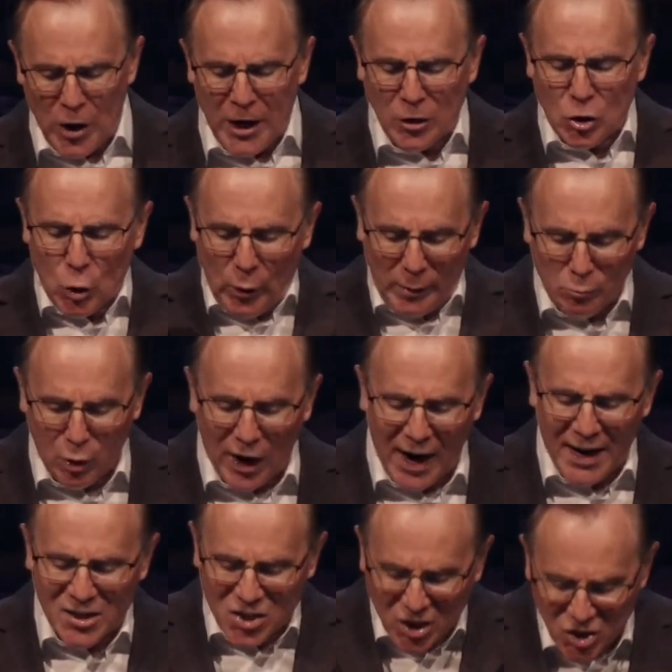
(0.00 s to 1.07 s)
learning to
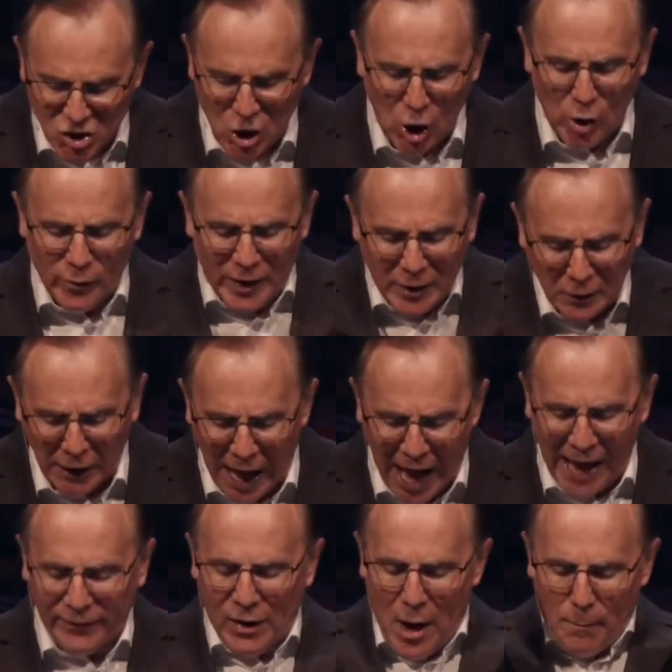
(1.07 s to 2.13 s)
embrace a serving
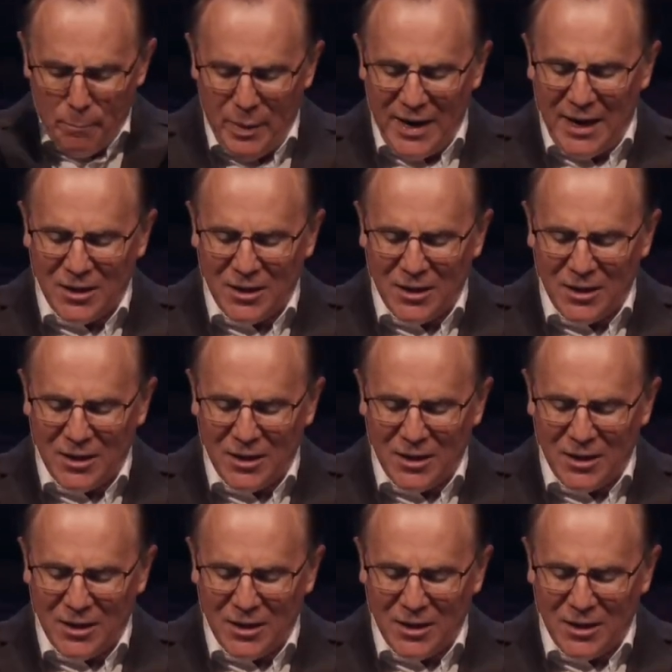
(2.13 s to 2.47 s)
life